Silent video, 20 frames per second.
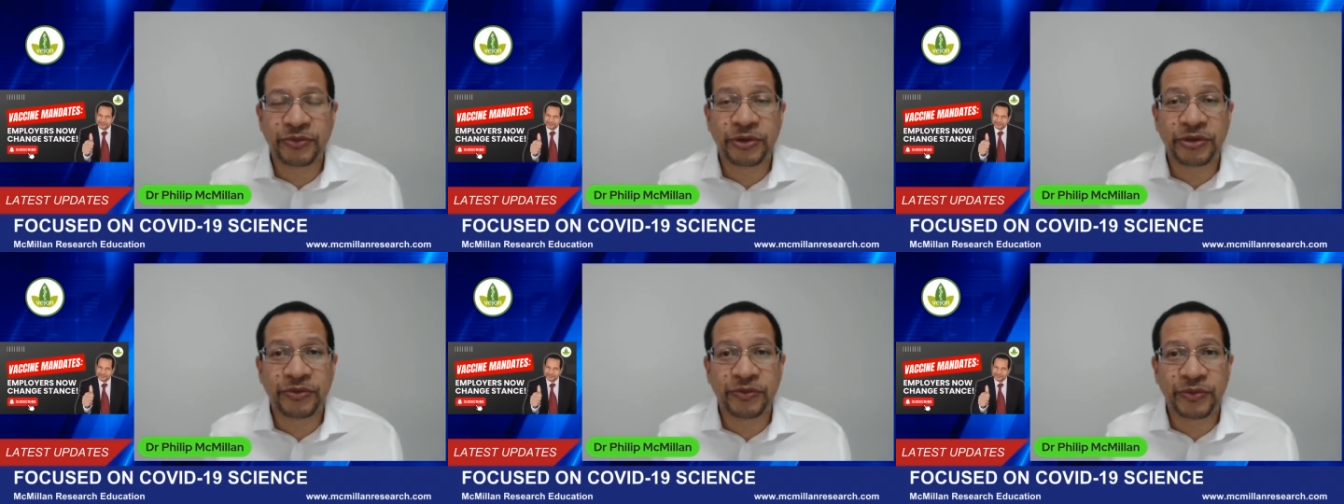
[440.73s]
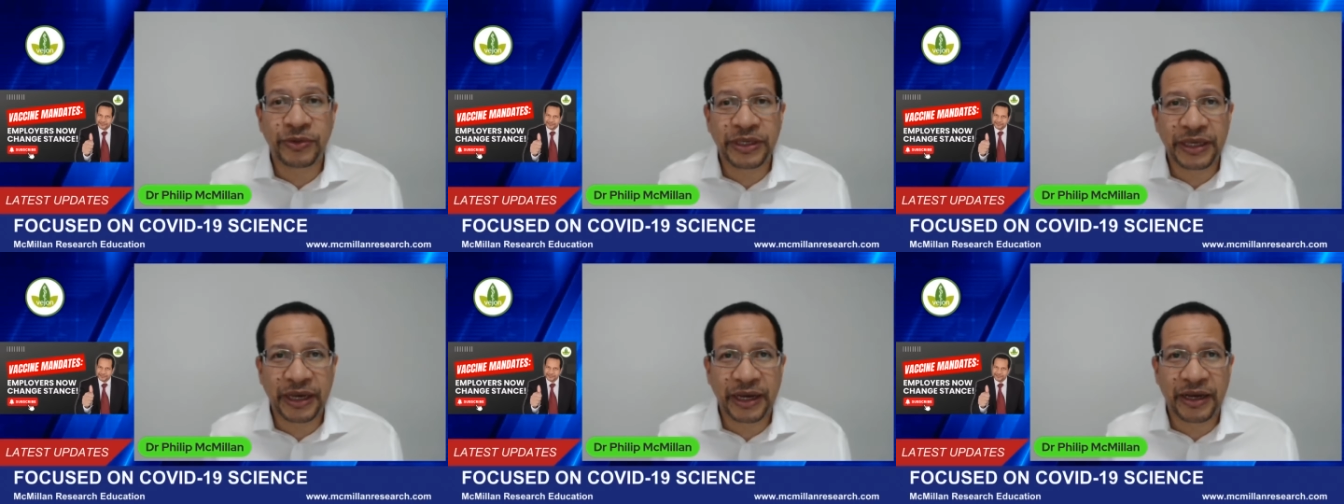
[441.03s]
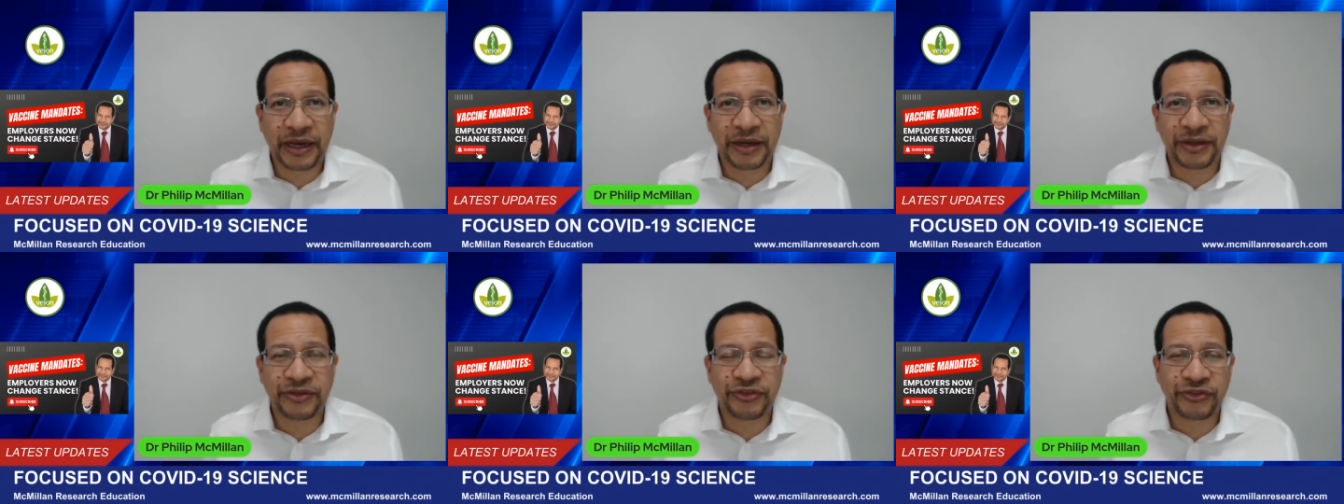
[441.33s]
with
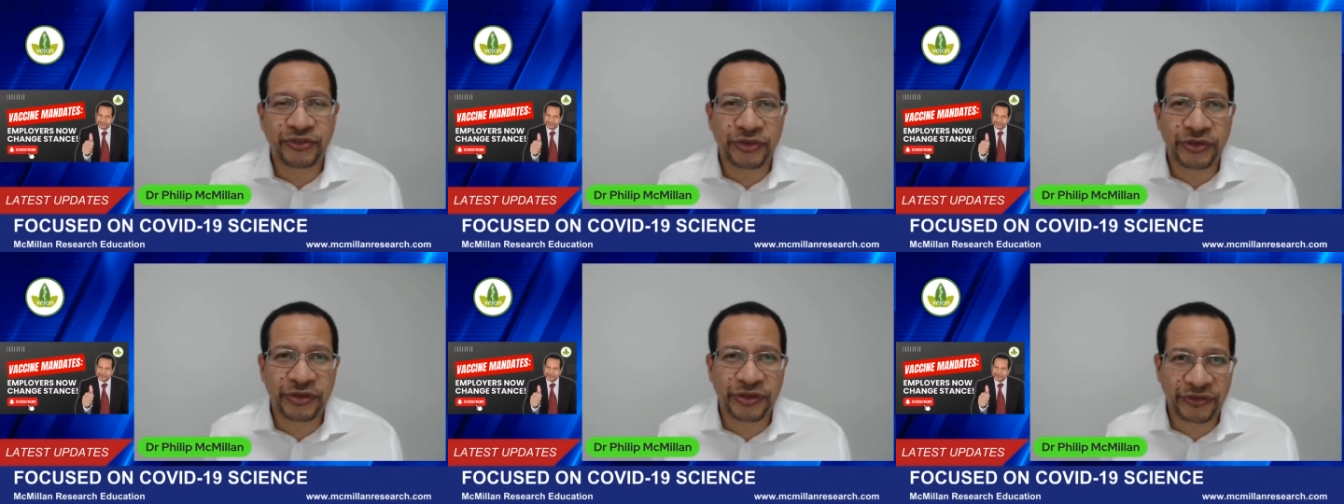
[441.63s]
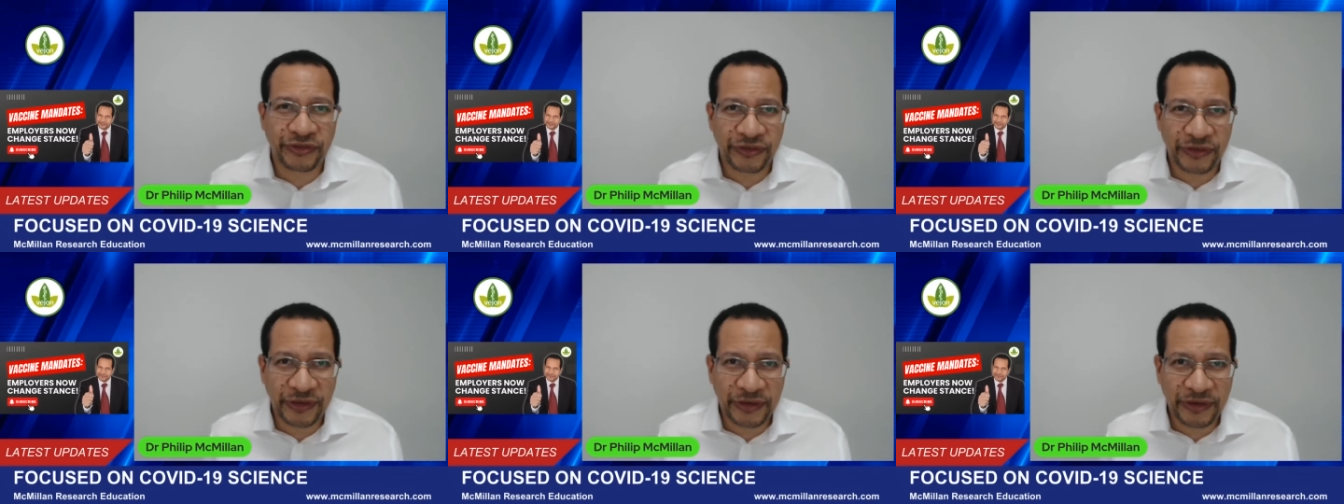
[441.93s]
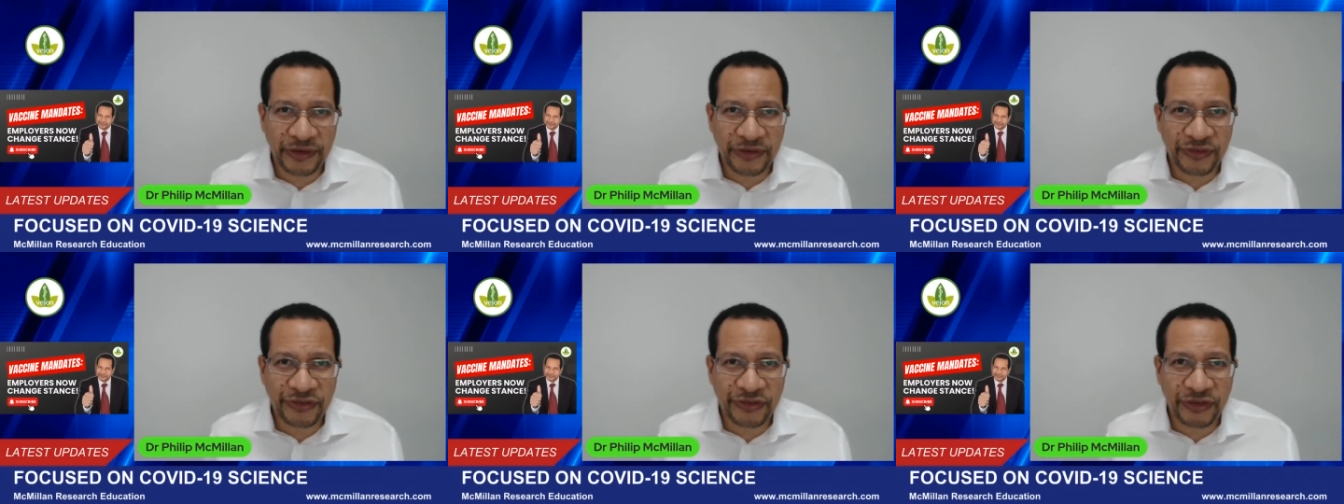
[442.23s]
regards to the
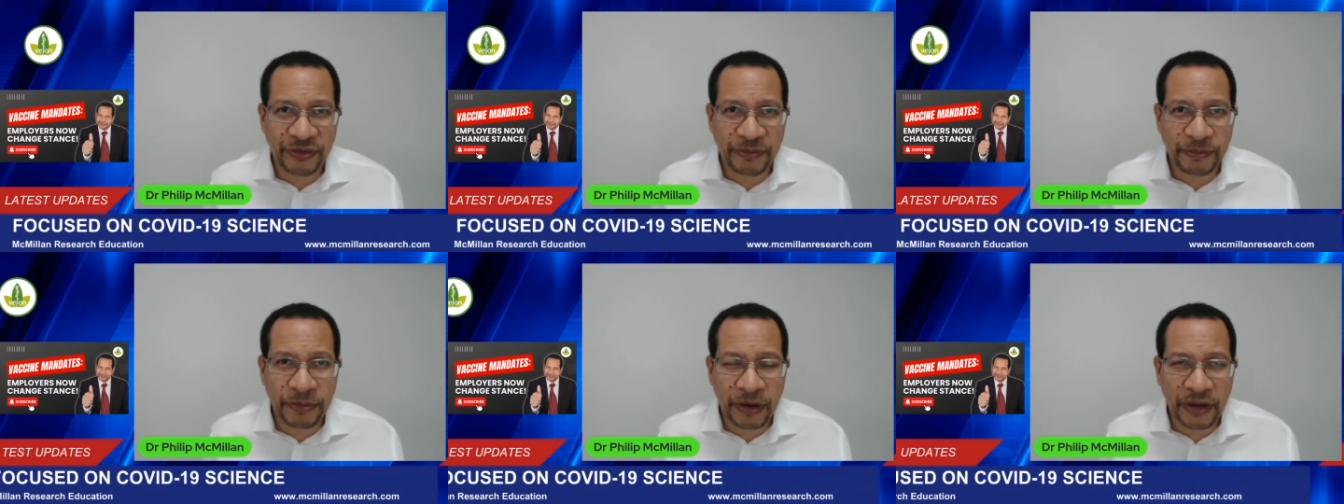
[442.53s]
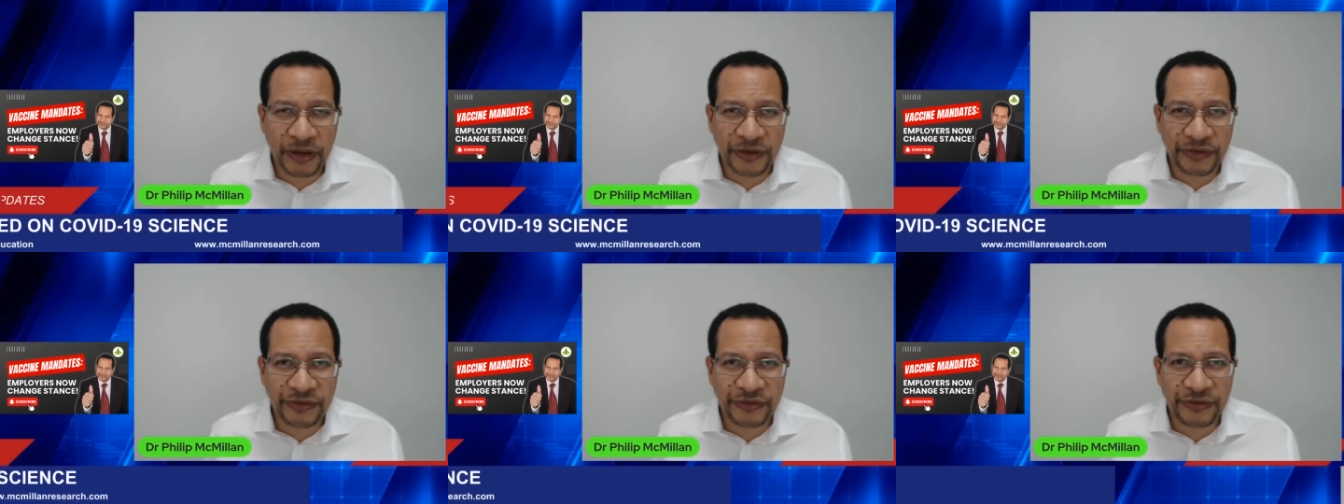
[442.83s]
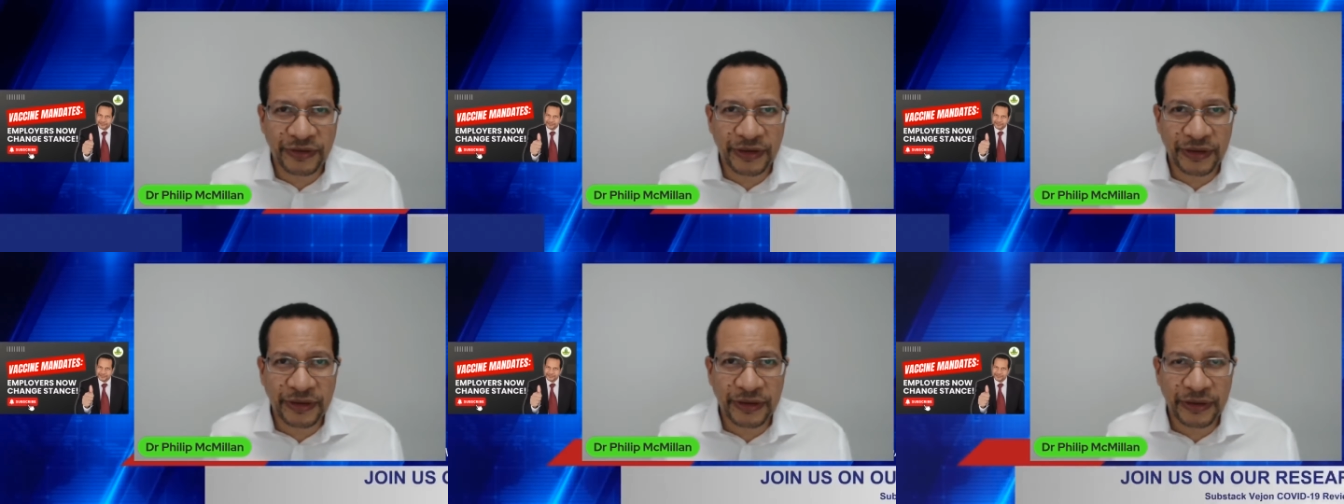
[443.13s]
CDC
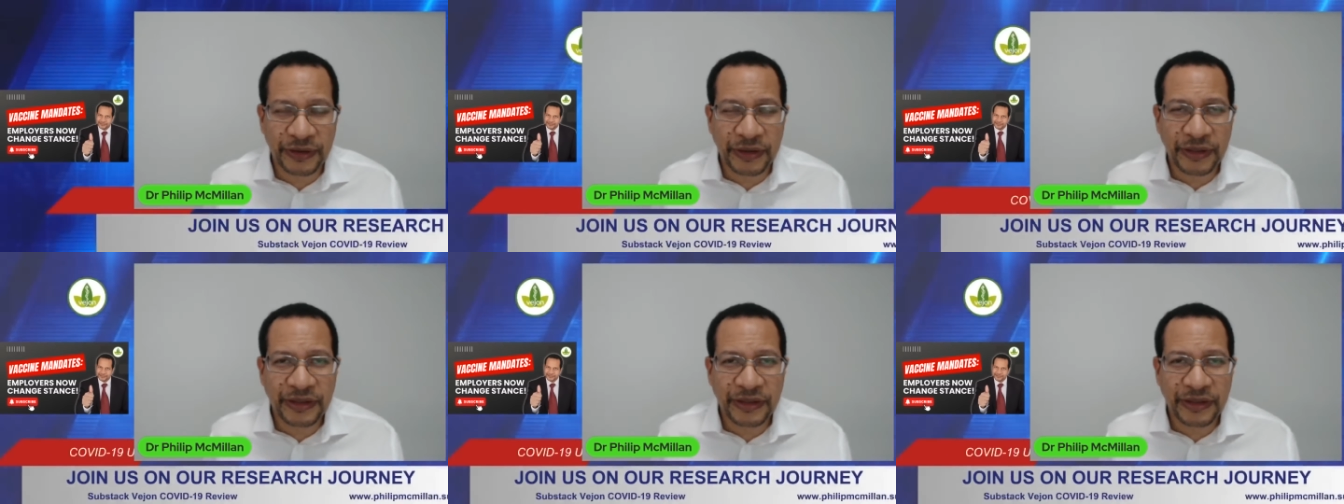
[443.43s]
policy